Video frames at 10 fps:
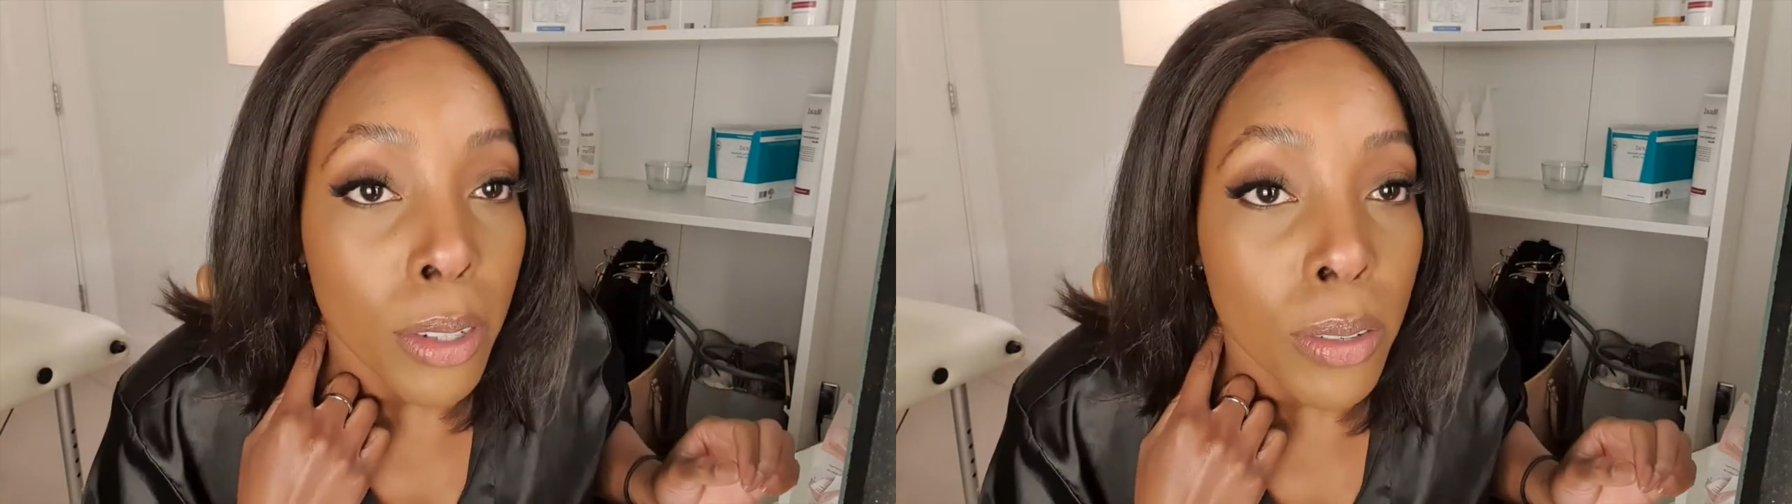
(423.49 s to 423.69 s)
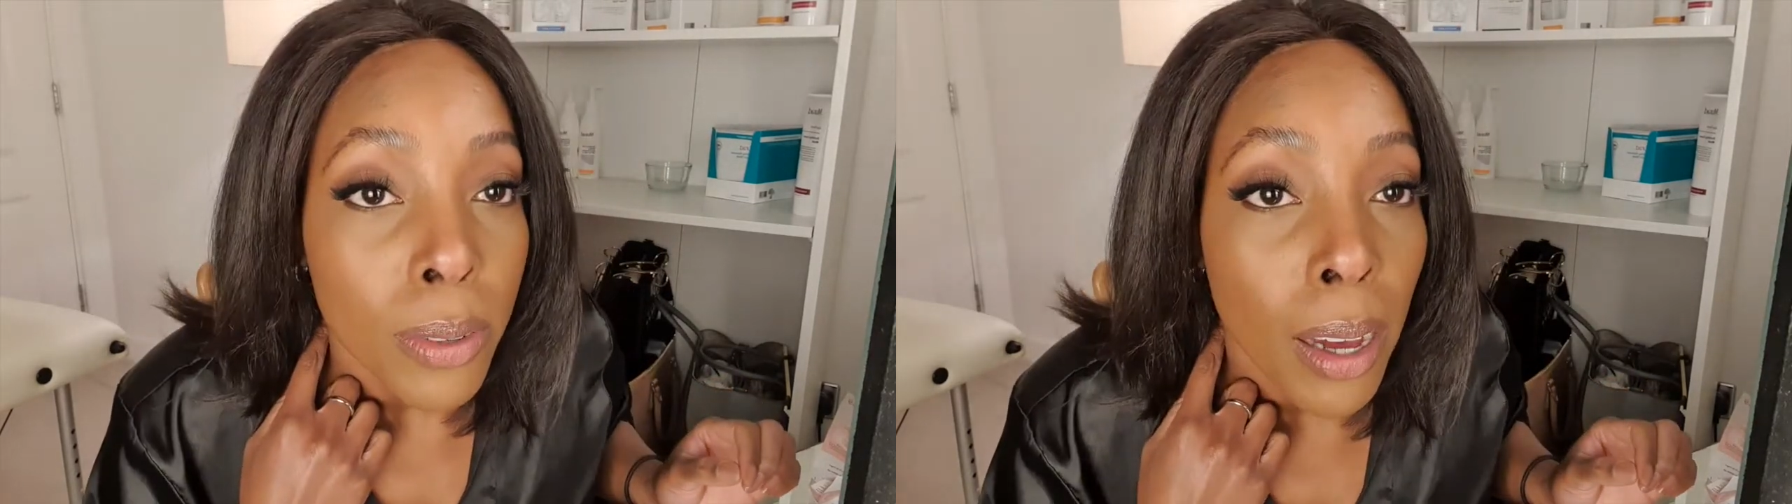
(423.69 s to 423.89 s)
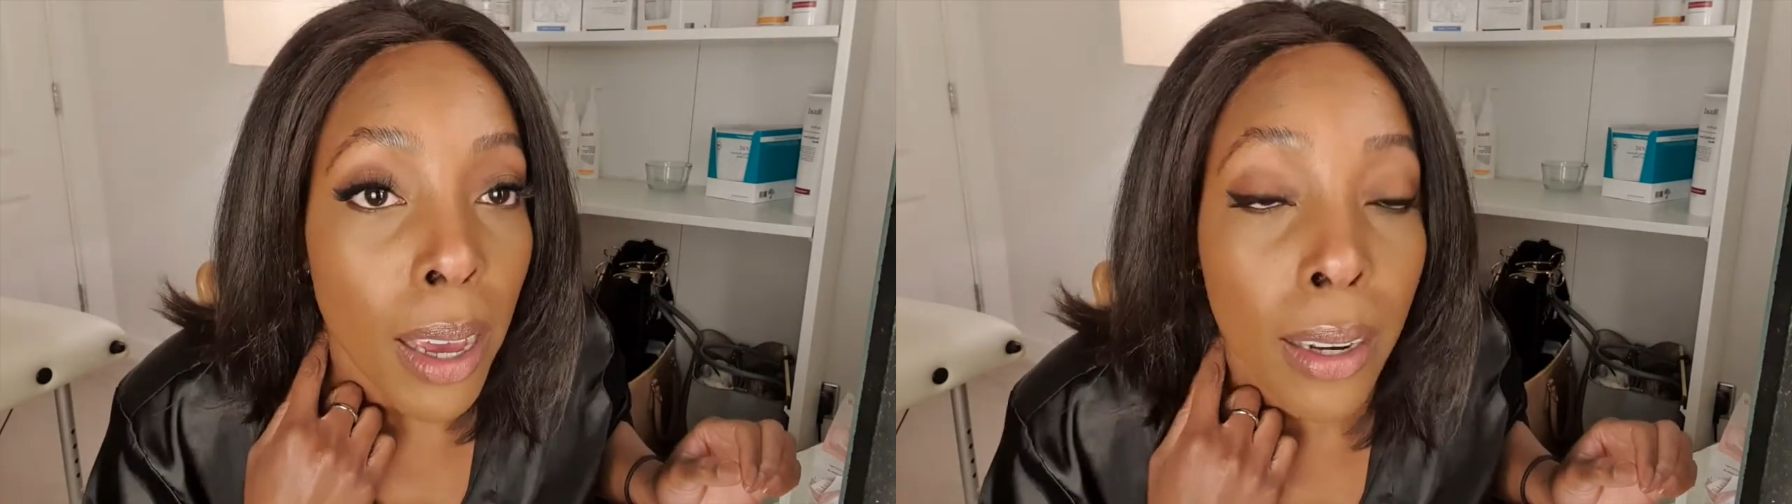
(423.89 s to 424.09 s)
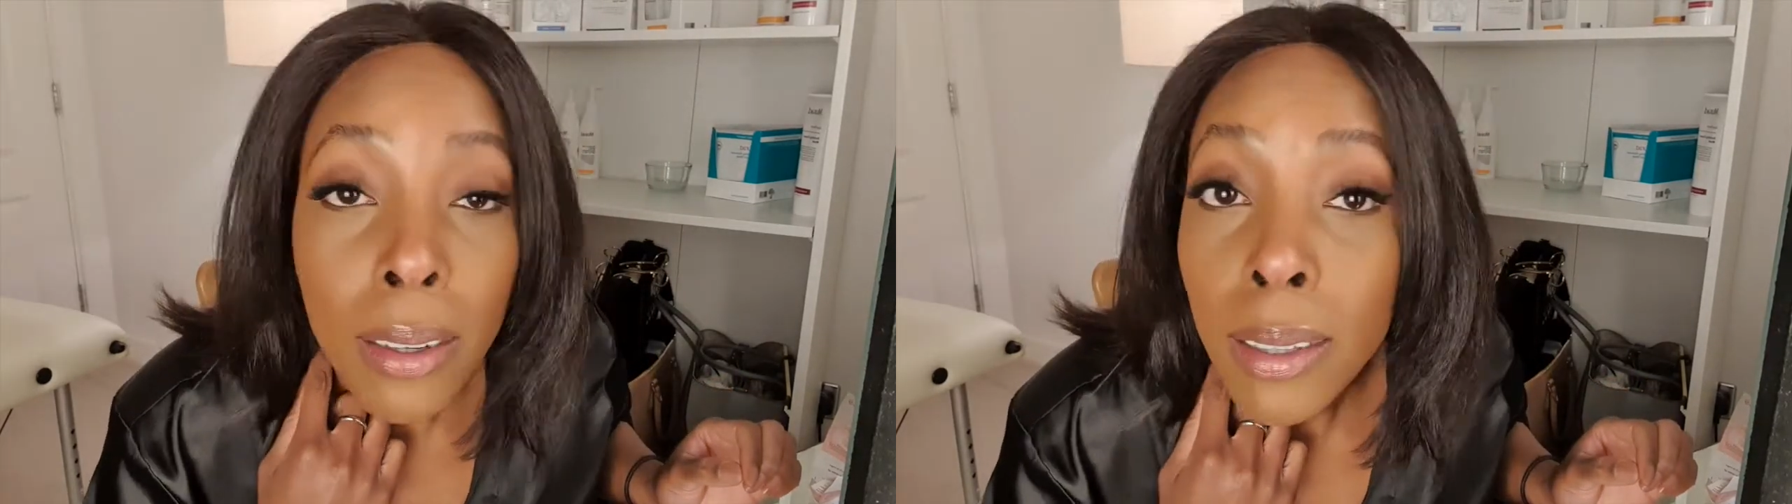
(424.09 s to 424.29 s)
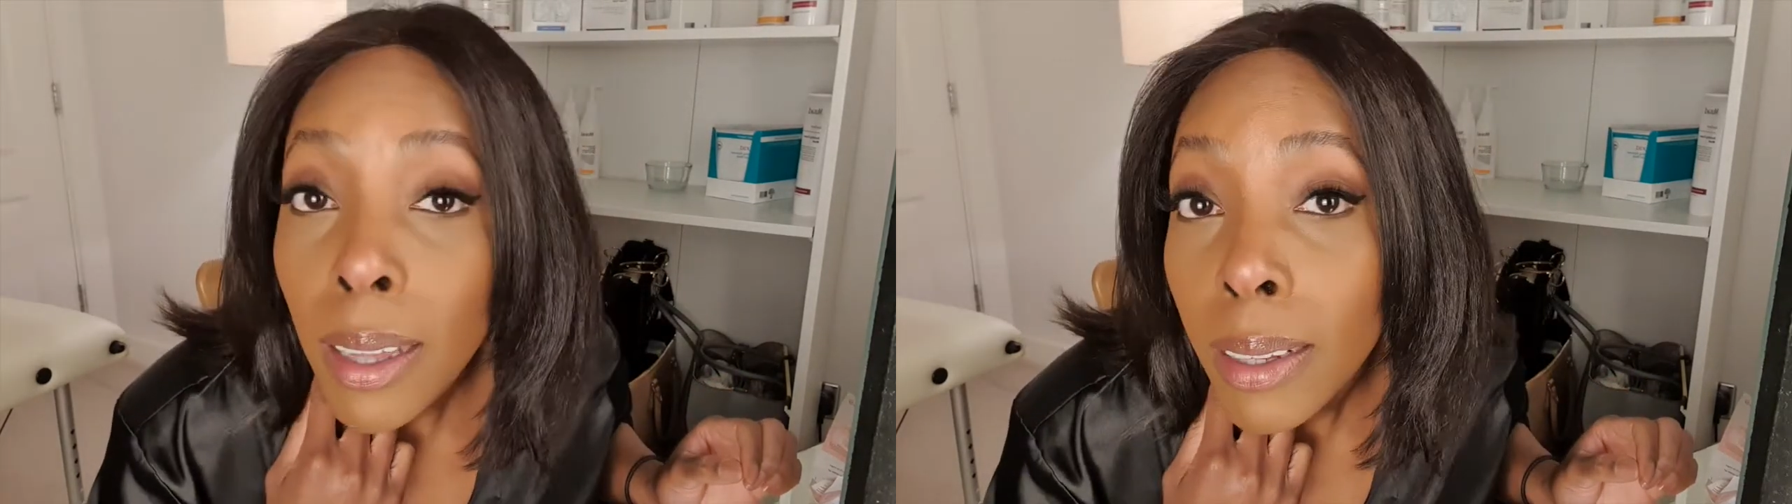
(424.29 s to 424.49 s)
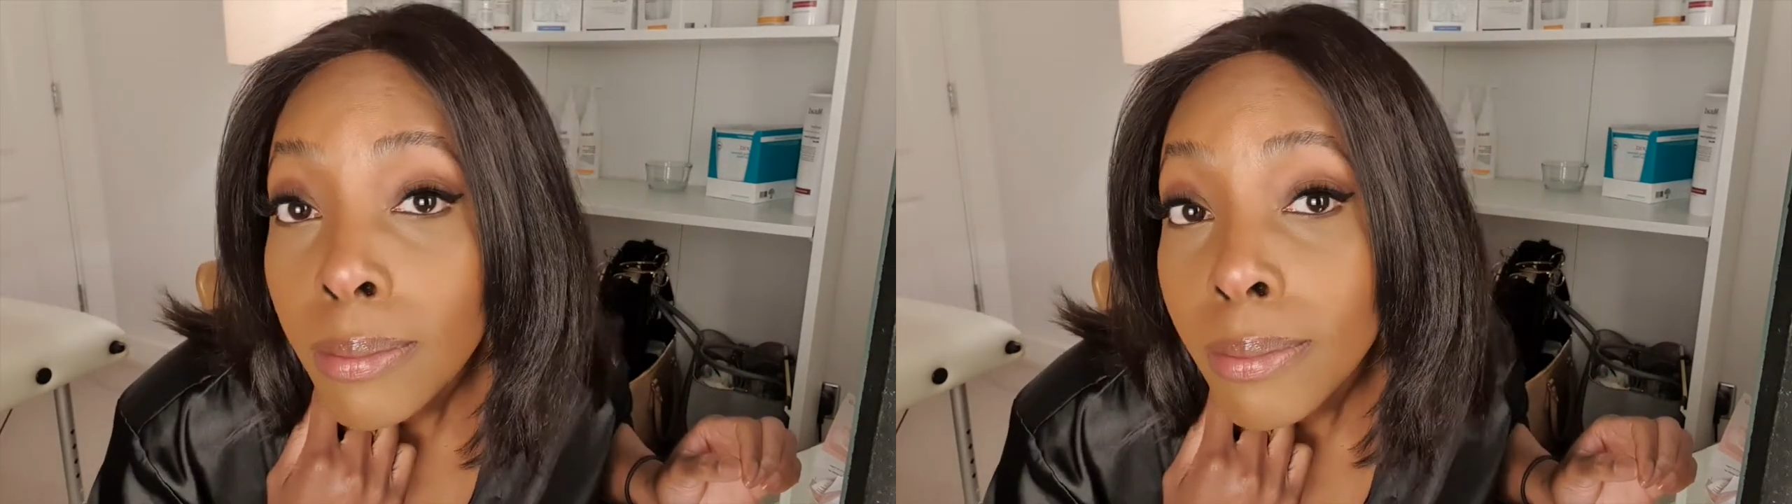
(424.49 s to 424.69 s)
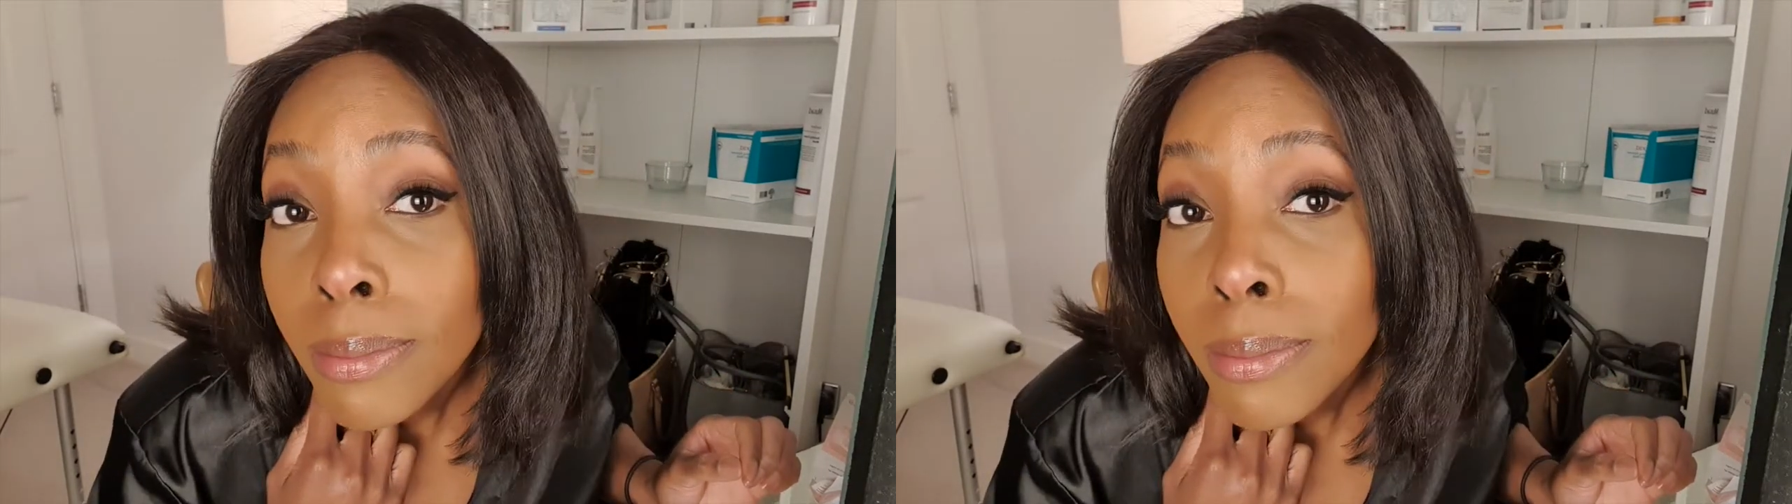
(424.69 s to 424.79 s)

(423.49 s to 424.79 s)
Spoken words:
just fine. Look at that.